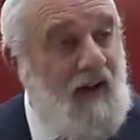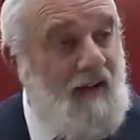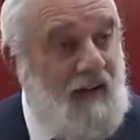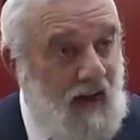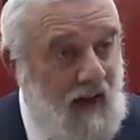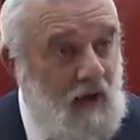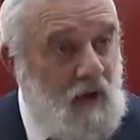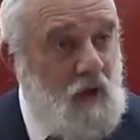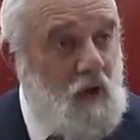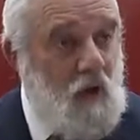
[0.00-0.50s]

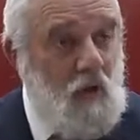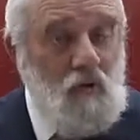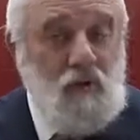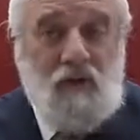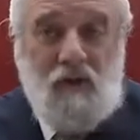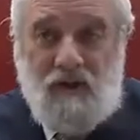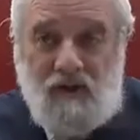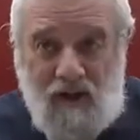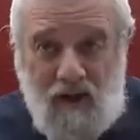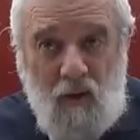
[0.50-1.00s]
I chose
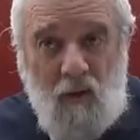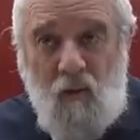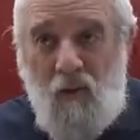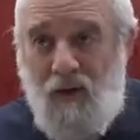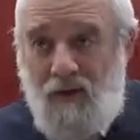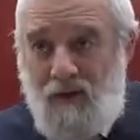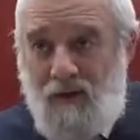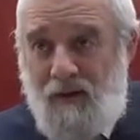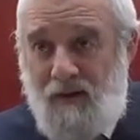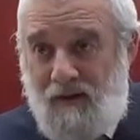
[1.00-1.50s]
this, I
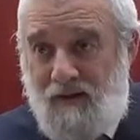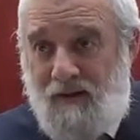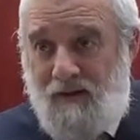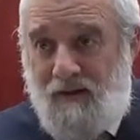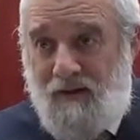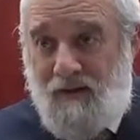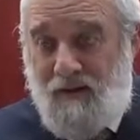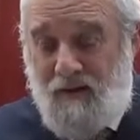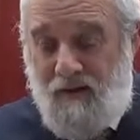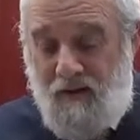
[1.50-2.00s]
want
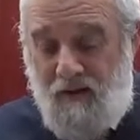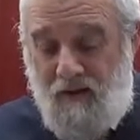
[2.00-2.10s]
this.